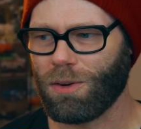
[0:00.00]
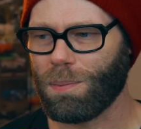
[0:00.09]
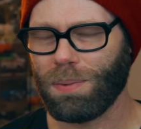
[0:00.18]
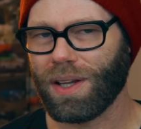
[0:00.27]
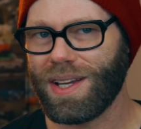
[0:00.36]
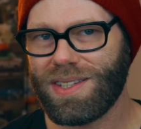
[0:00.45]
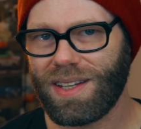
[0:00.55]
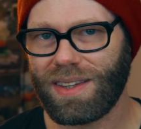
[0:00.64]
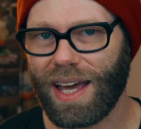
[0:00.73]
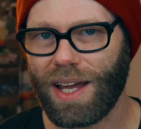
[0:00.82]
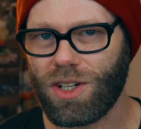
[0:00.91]

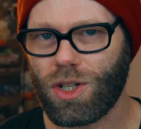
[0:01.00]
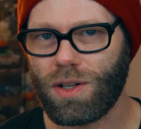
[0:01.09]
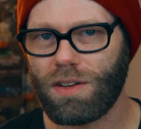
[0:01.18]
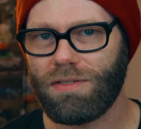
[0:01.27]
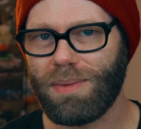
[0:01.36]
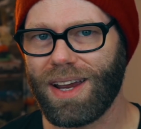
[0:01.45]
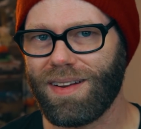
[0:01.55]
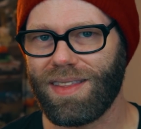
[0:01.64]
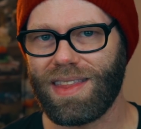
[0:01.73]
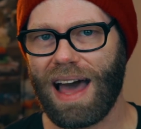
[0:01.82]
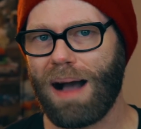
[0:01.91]
Replacing that shouldn't have
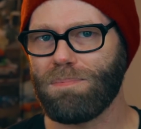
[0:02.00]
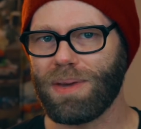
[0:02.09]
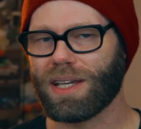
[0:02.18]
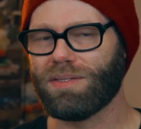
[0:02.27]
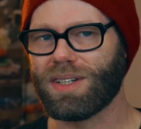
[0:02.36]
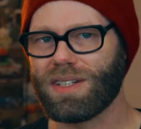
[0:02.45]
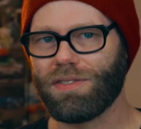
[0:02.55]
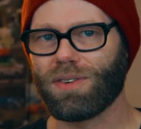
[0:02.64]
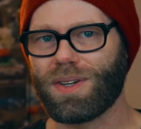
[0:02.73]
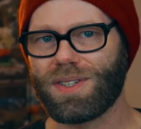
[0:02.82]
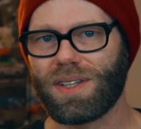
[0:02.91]
made that big of a
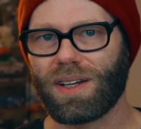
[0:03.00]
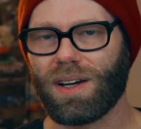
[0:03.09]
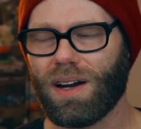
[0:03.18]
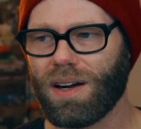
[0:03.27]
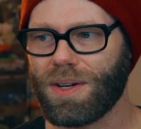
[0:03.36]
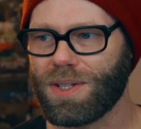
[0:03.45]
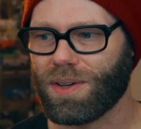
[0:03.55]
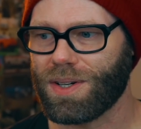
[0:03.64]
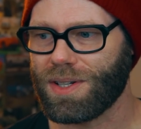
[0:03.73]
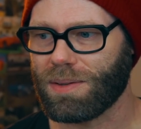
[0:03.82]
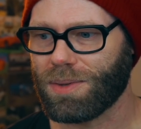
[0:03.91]
difference in the car as
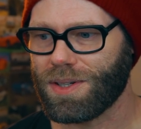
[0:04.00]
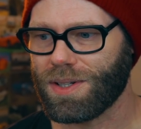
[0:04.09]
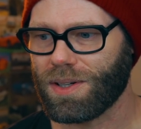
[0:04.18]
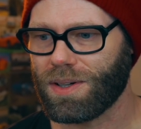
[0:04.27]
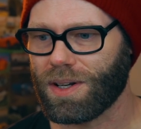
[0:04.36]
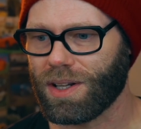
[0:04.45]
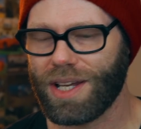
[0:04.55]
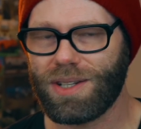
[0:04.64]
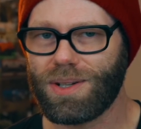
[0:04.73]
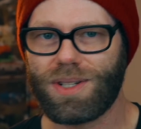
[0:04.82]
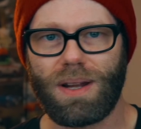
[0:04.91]
far as I'm concerned,
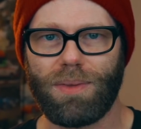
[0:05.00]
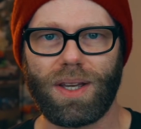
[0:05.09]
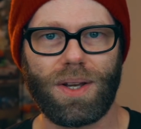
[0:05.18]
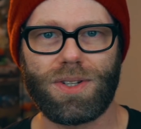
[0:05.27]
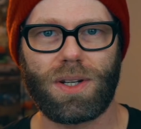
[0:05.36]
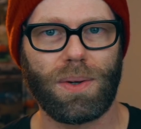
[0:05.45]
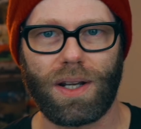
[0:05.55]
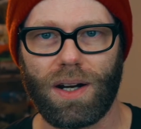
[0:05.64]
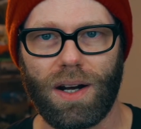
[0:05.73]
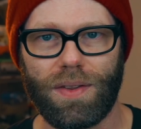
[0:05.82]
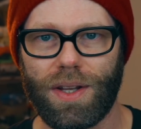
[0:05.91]
unless there's something else
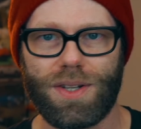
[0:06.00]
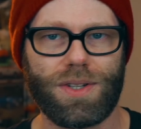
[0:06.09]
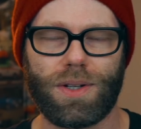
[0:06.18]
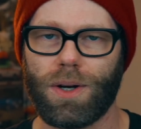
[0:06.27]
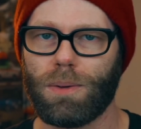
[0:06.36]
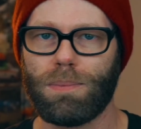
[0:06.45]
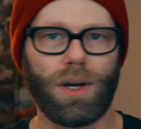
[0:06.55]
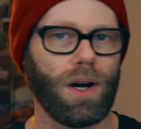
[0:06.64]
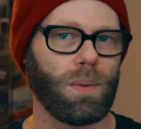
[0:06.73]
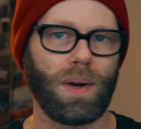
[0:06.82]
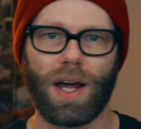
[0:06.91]
going on that is,
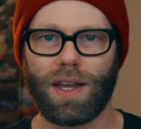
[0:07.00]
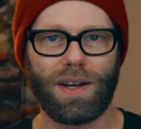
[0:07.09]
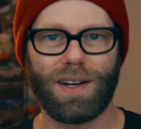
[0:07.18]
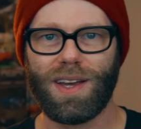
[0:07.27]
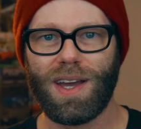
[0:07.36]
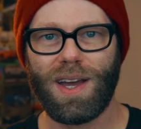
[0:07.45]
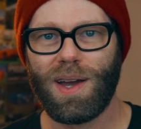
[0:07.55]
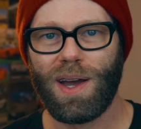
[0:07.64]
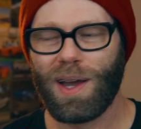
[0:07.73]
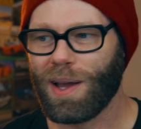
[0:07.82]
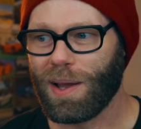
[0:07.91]
beyond what I can
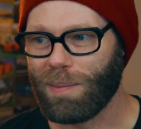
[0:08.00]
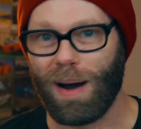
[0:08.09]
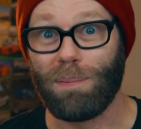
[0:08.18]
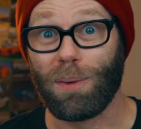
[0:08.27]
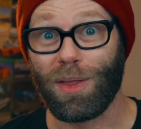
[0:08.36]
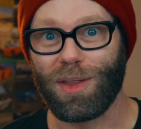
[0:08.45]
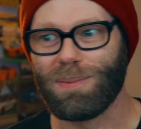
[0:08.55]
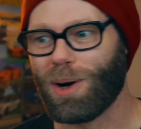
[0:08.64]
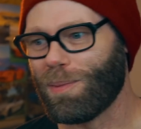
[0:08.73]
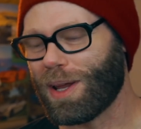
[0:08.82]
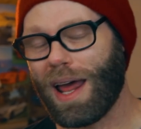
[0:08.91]
come up with at the
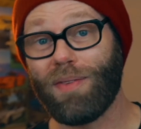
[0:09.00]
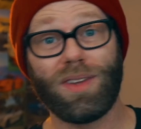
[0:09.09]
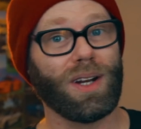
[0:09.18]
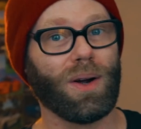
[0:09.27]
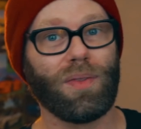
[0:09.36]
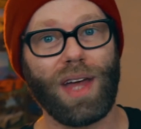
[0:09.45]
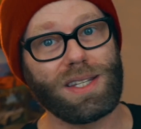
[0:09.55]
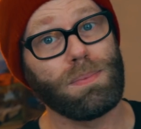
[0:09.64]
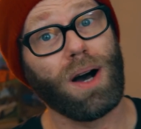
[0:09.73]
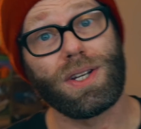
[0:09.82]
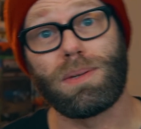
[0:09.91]
moment. And,
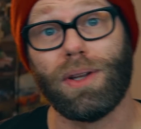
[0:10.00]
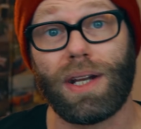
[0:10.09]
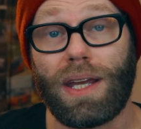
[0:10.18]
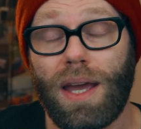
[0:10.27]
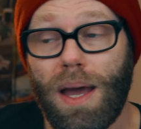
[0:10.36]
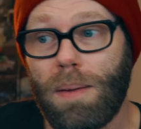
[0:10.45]
that's a possibility.